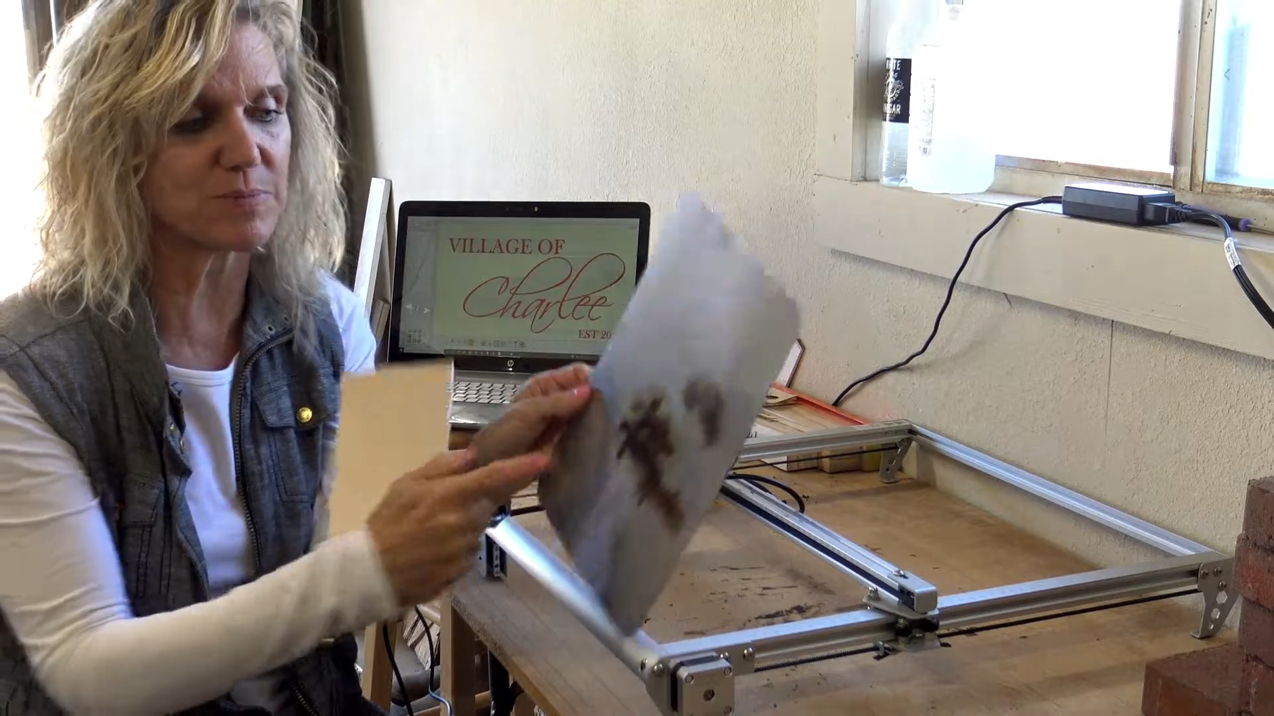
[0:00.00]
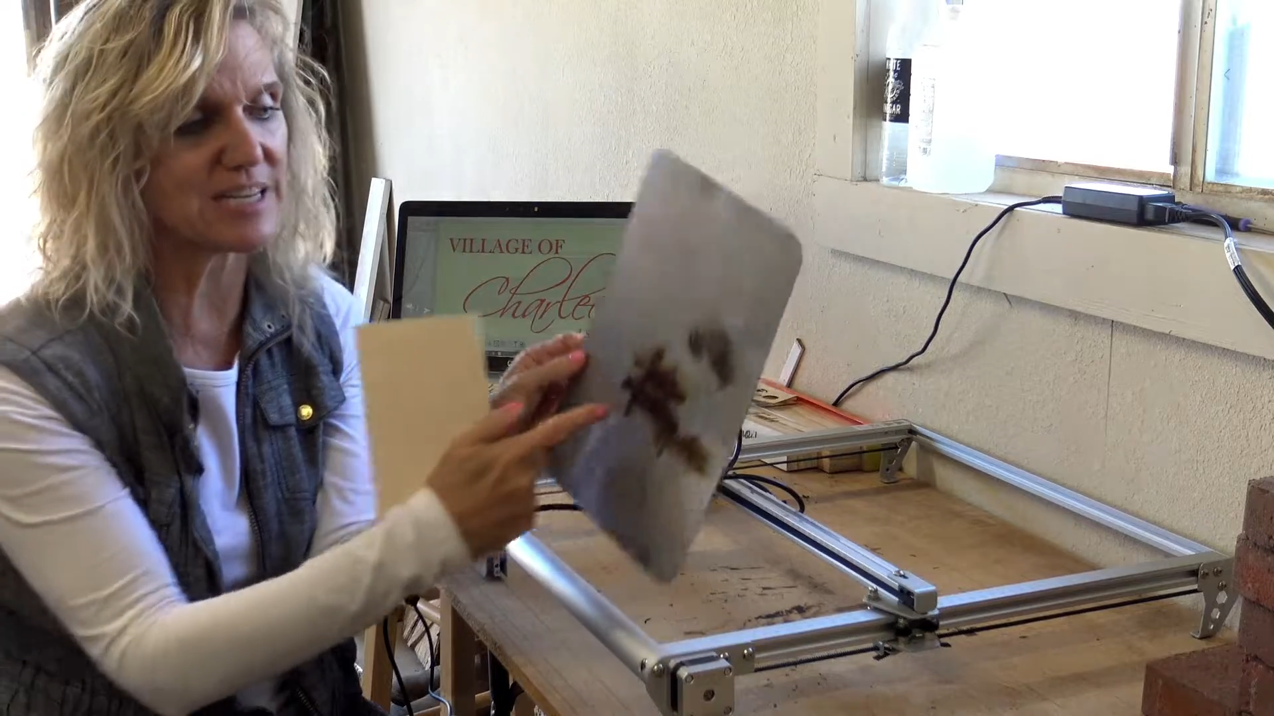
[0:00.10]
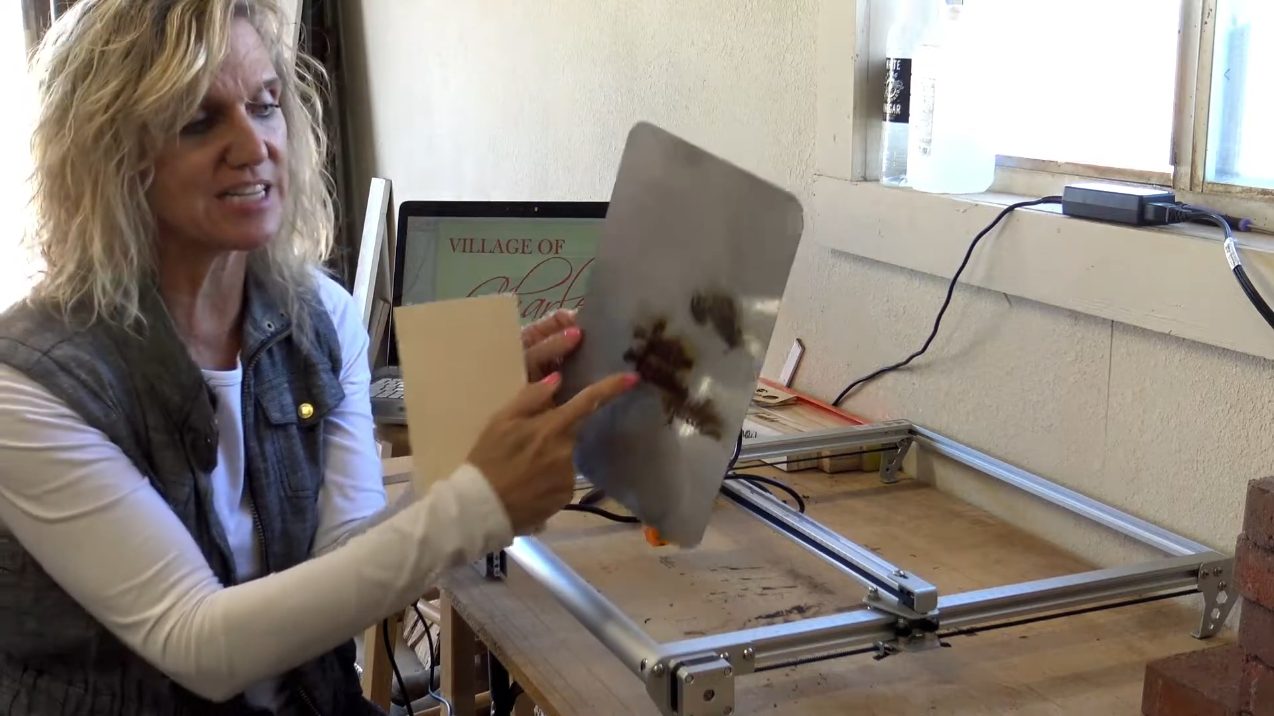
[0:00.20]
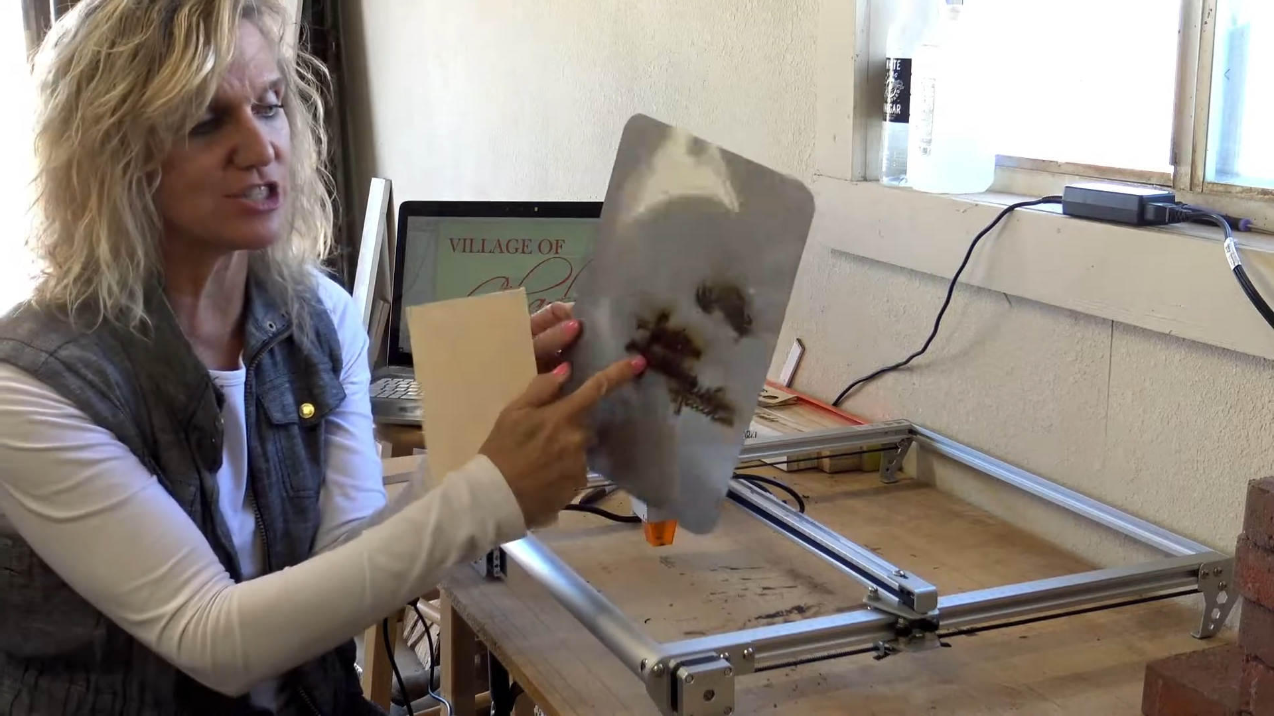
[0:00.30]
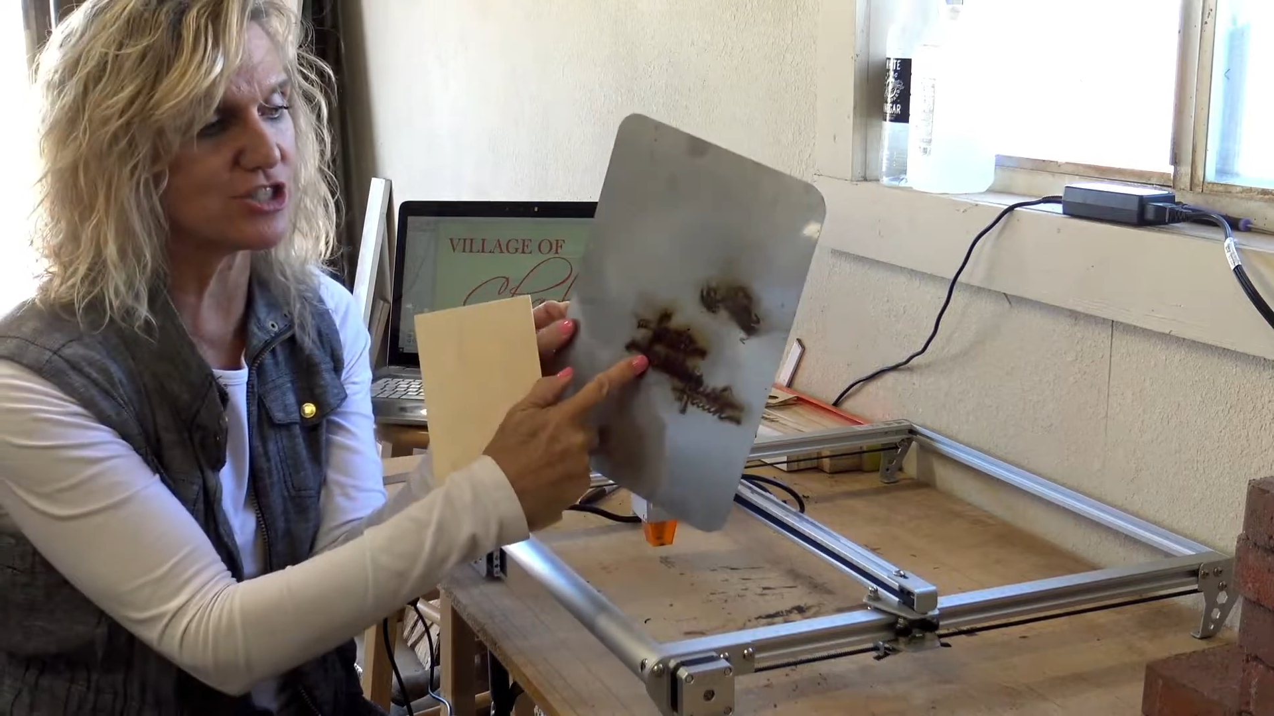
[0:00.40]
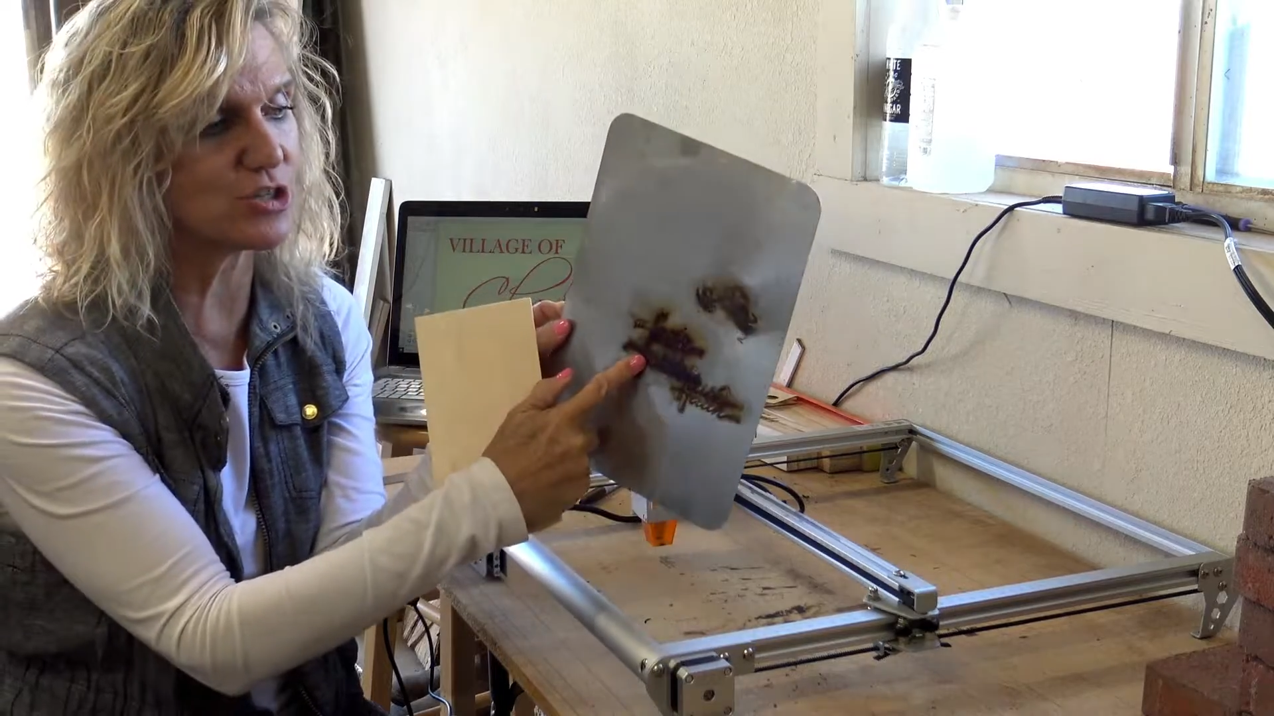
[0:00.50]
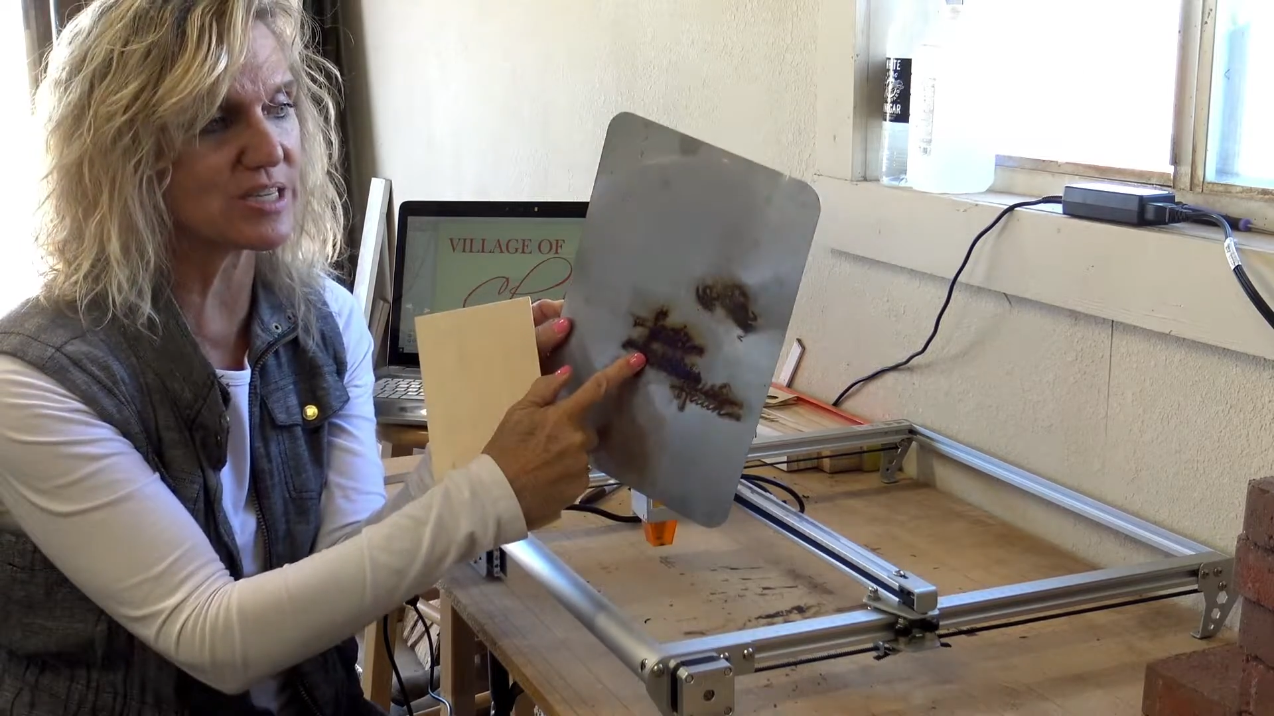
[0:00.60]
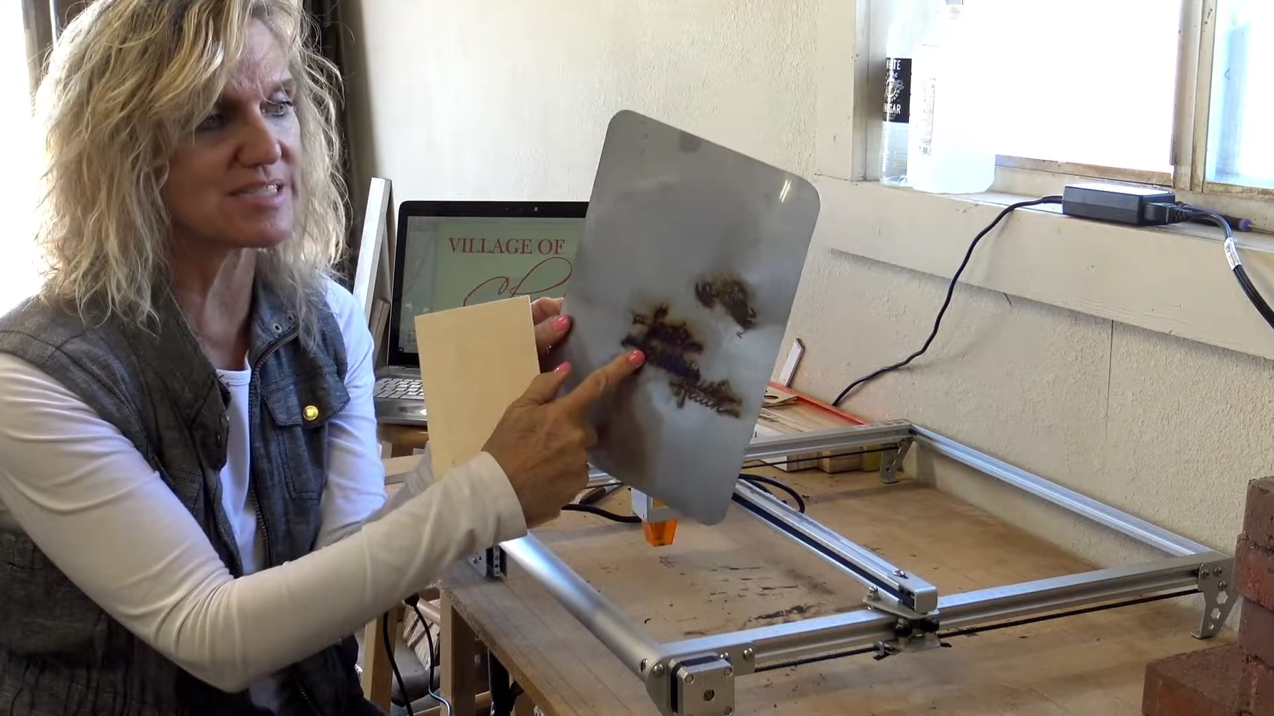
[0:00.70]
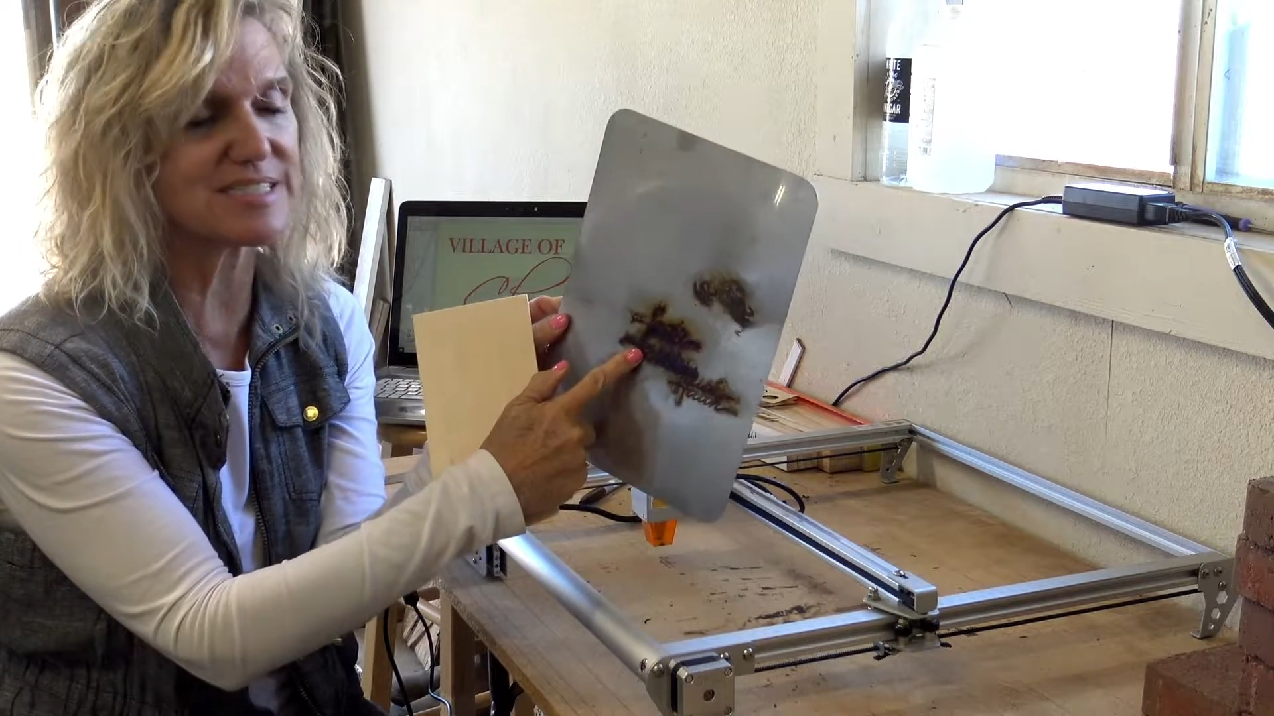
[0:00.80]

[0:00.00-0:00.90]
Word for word: because as you can